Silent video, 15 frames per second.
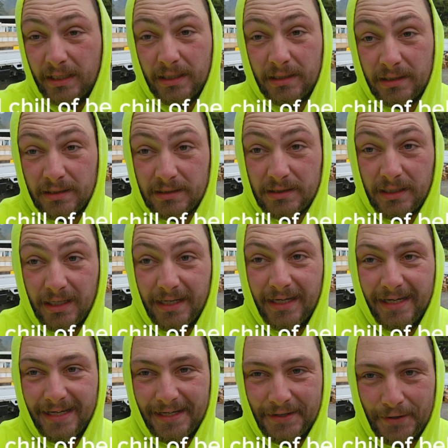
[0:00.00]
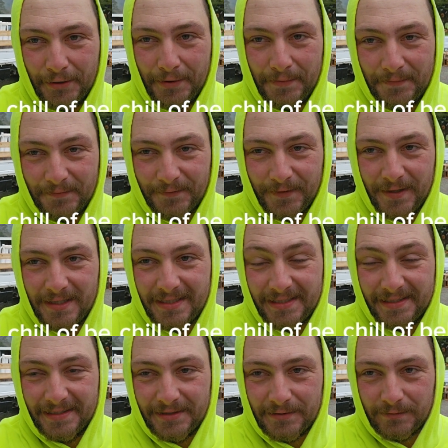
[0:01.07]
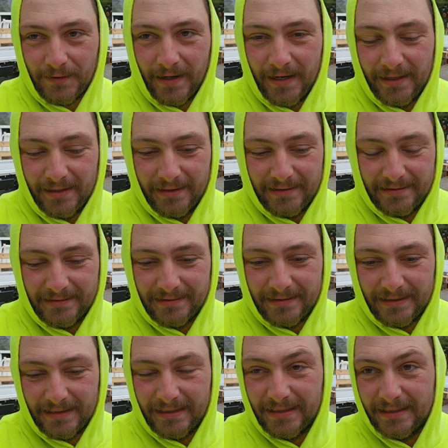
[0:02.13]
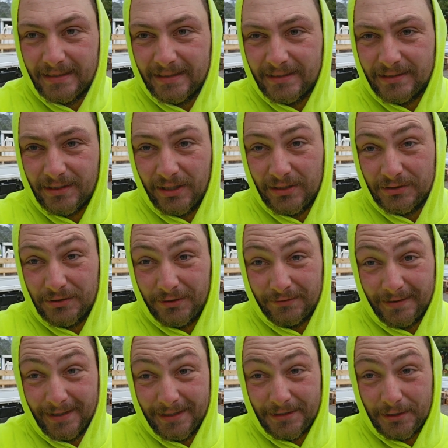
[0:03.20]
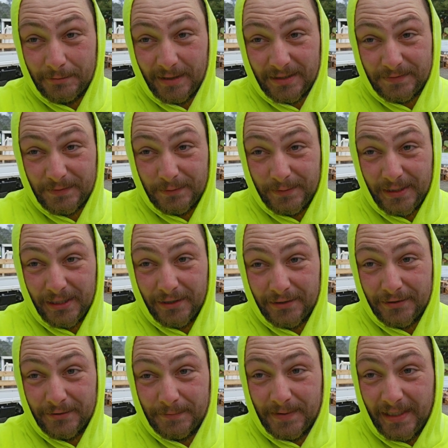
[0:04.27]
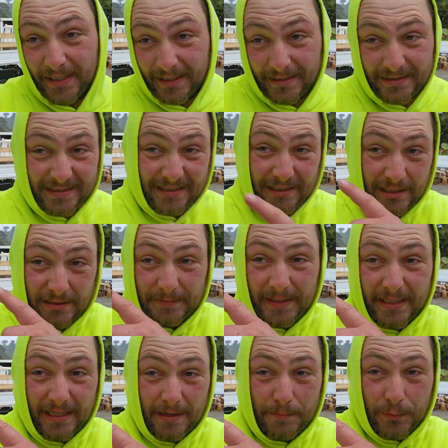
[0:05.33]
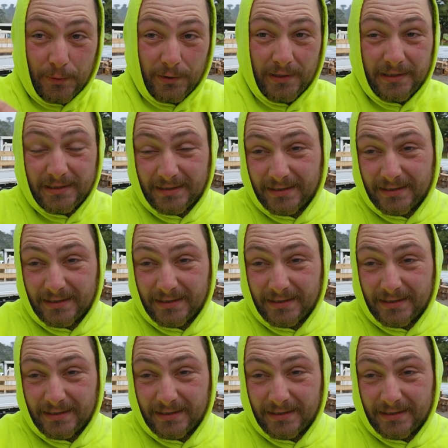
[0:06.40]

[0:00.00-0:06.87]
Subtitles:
it's I'm freezing and it's raining, and so it's not really too much filming going on, but yeah, I'm at that point.